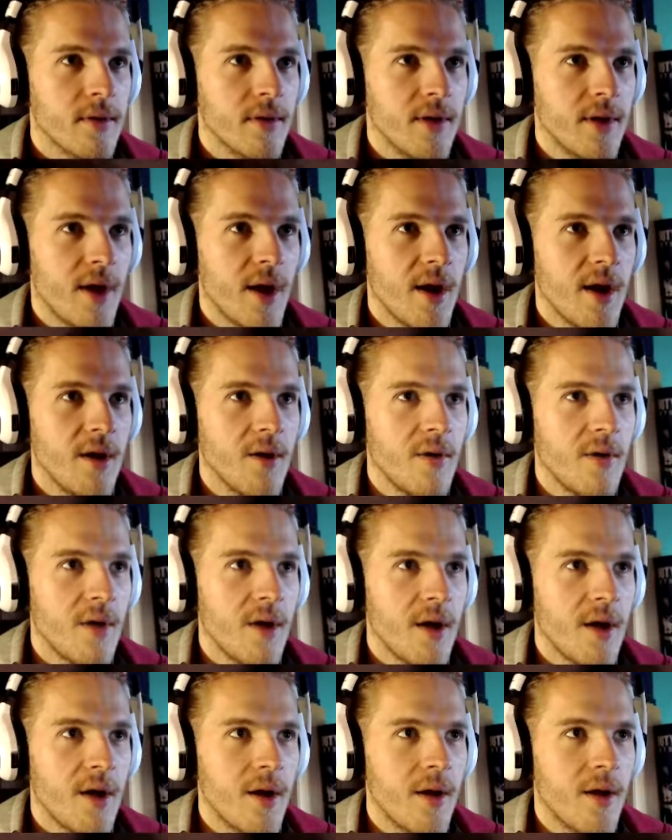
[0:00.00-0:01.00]
There you
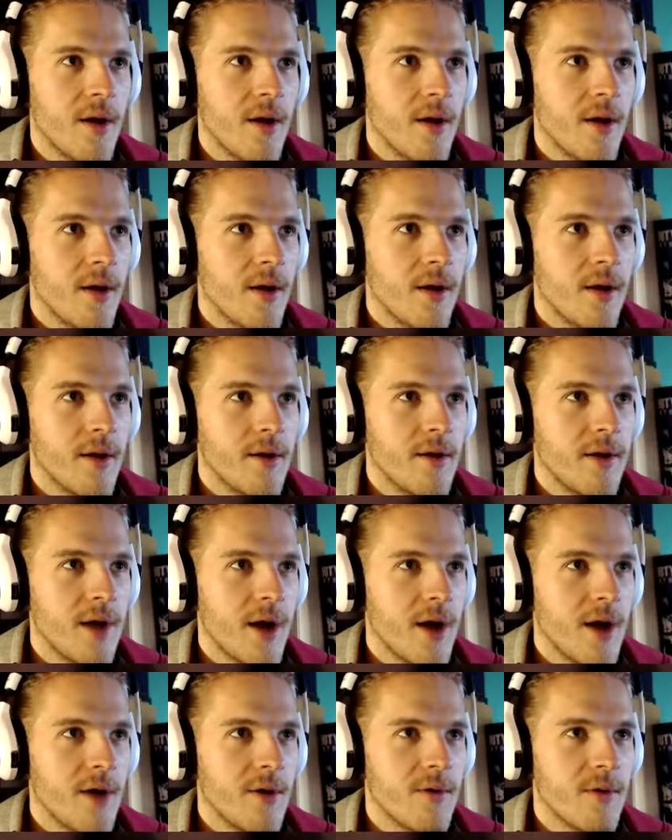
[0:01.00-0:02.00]
are.
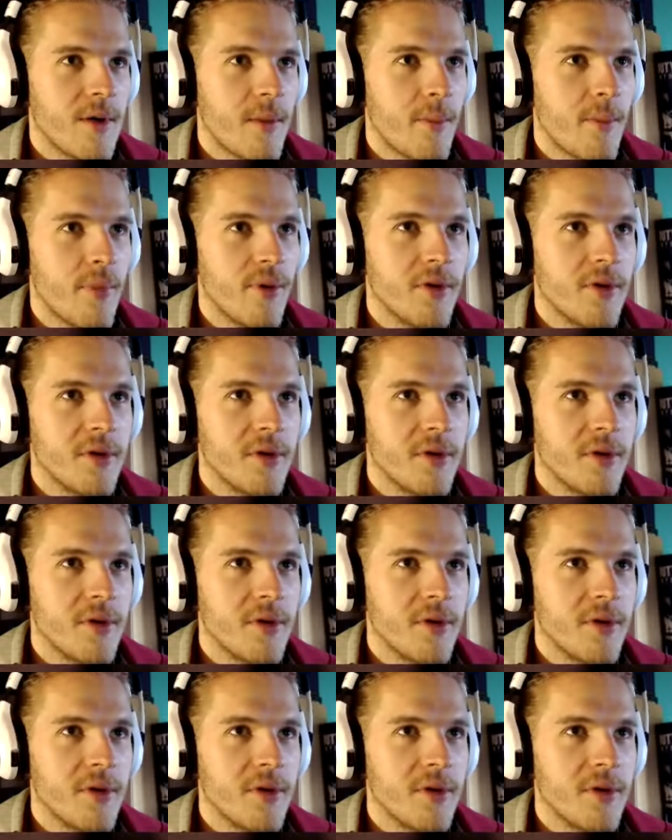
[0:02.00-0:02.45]
There you are, poor